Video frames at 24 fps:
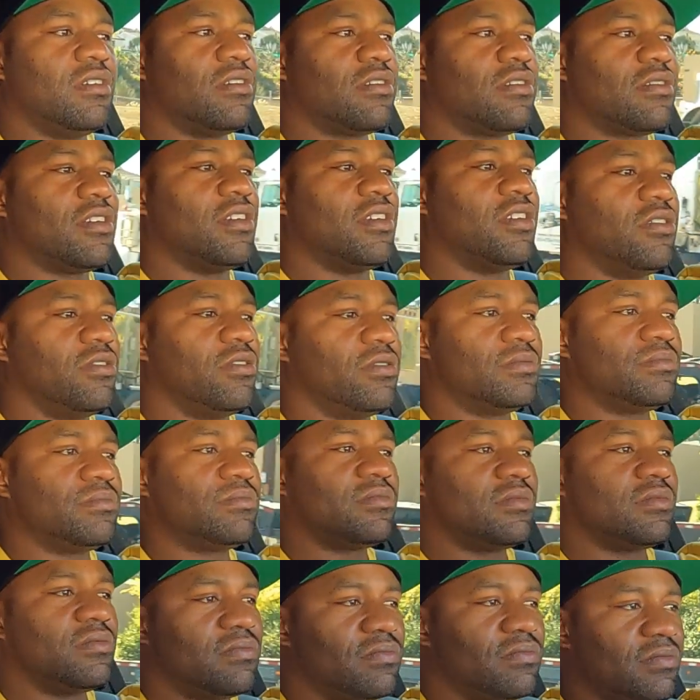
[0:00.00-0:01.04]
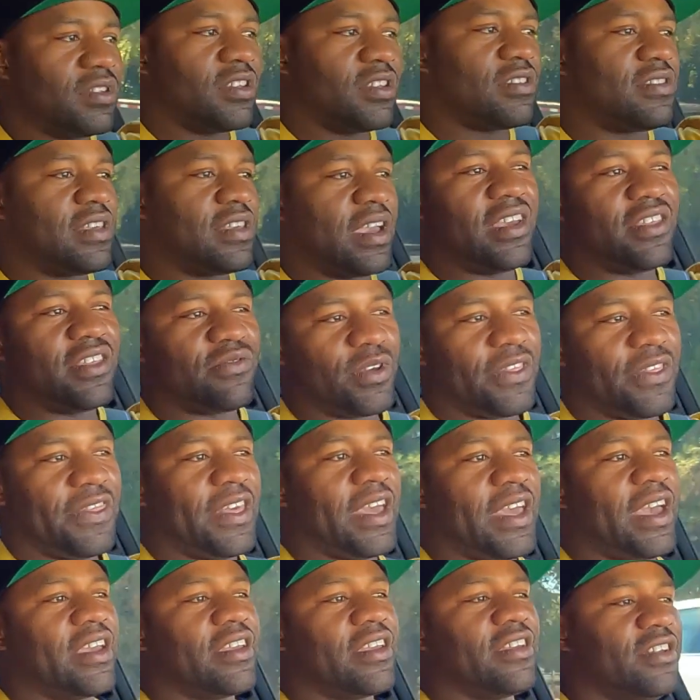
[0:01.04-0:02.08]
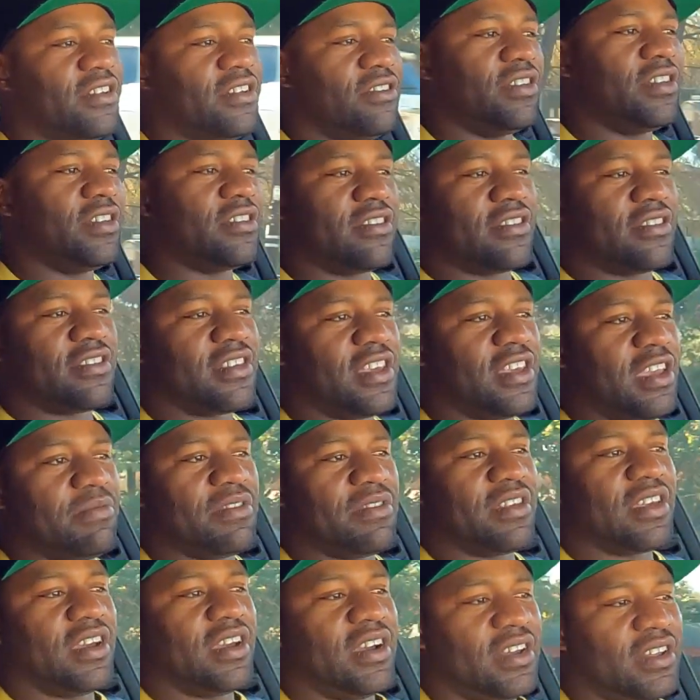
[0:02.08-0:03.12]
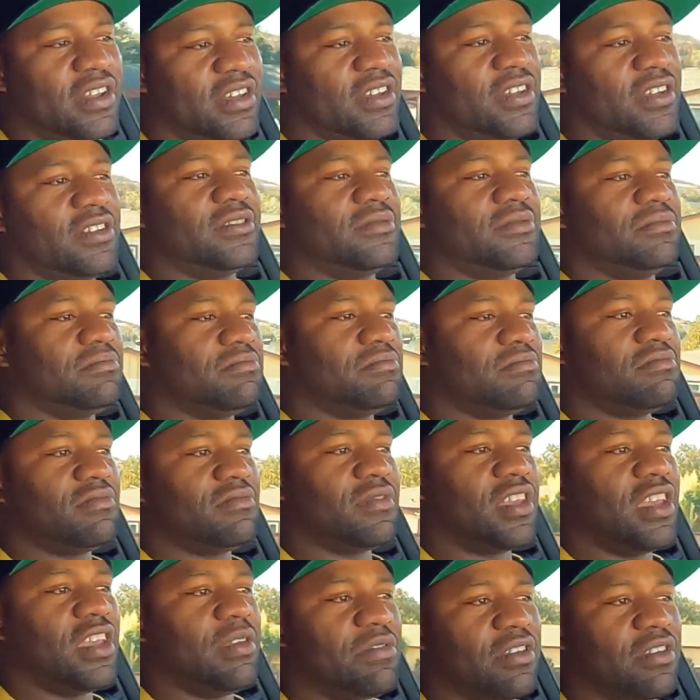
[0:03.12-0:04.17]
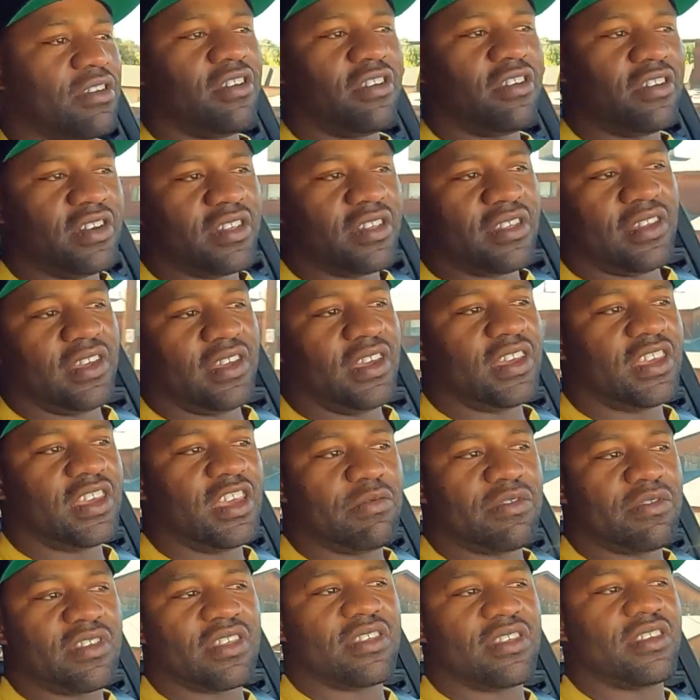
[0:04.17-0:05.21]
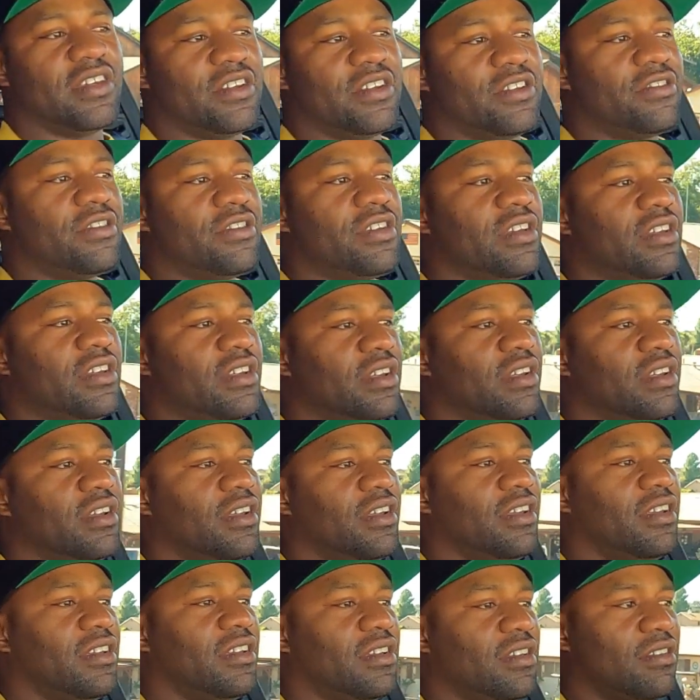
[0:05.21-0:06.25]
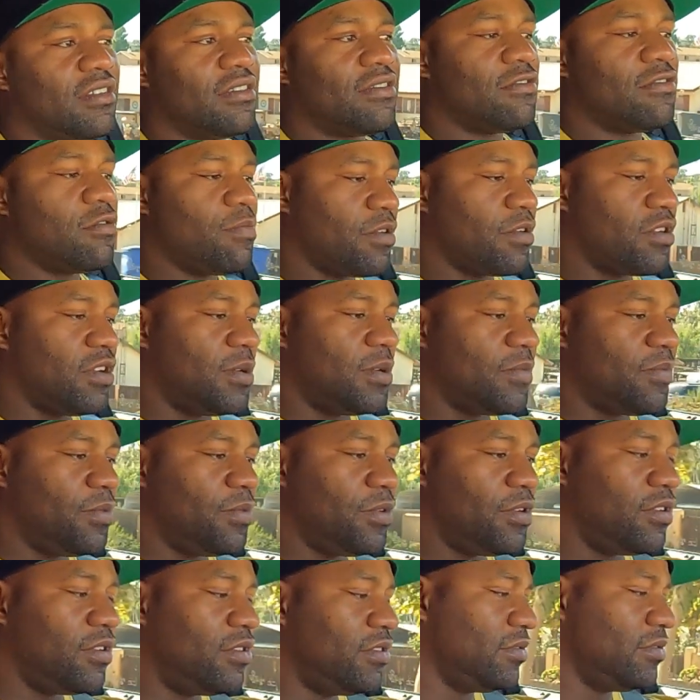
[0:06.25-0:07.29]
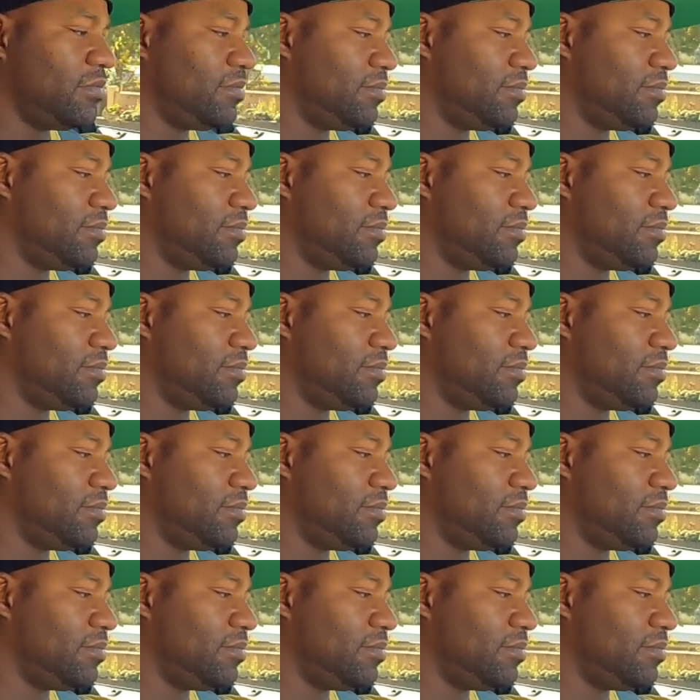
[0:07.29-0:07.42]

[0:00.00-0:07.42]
So it stays with that, and it just keeps it keeps the car in its lane, keeps it centered, super comfortable.